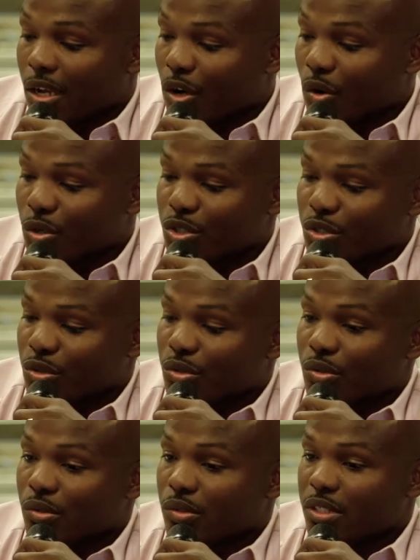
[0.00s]
go to
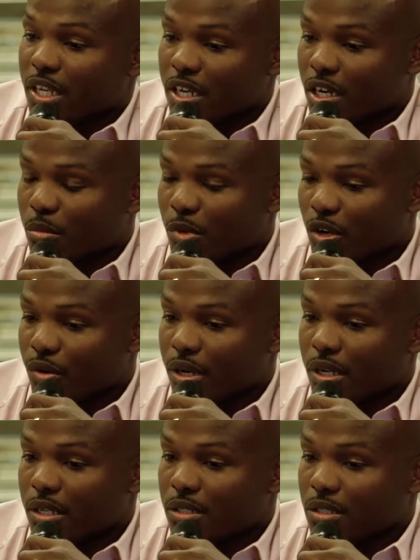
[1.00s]
school, take care of my
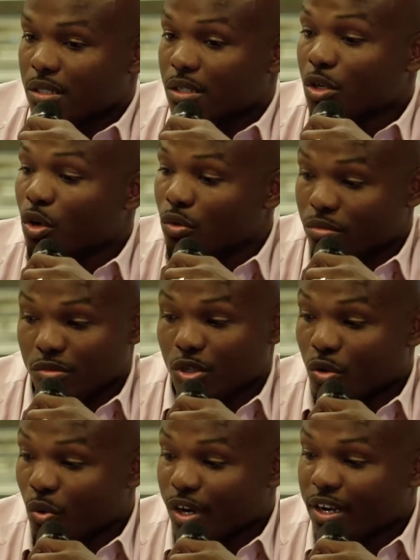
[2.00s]
grades, go, you
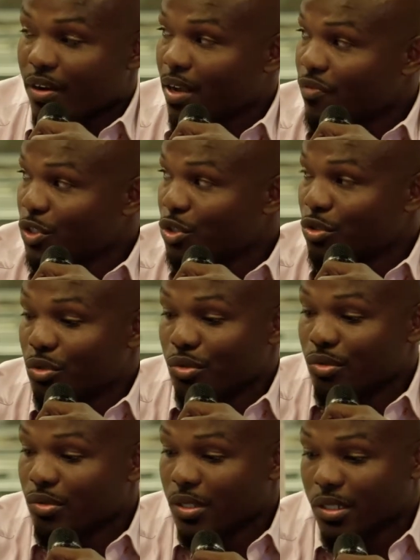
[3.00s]
know, work out after
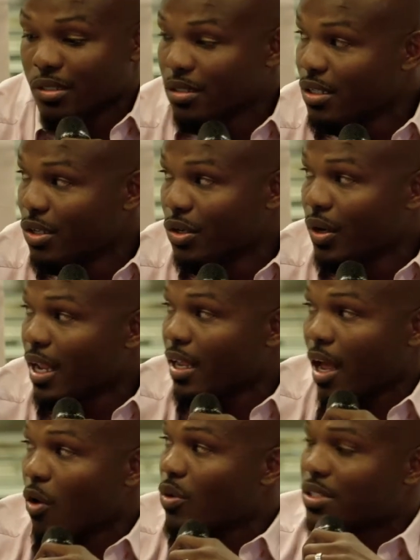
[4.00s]
school, and you know,
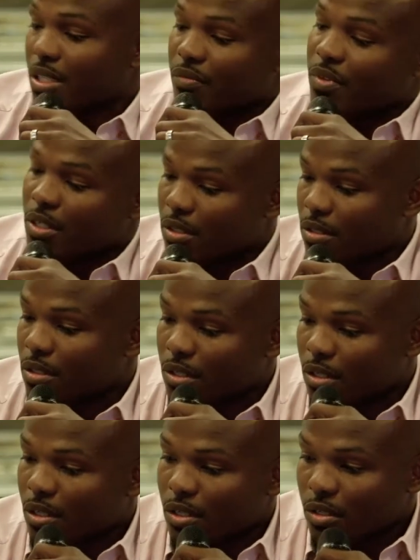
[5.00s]
I always lived a
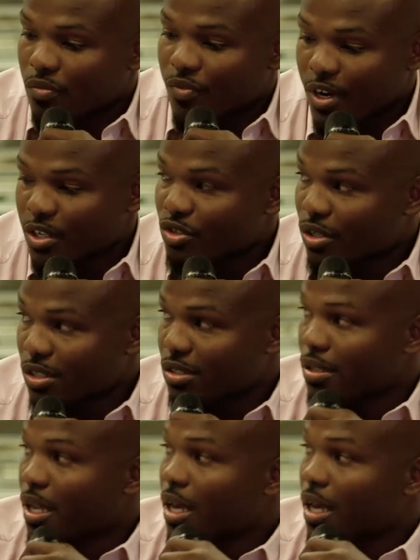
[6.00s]
very structured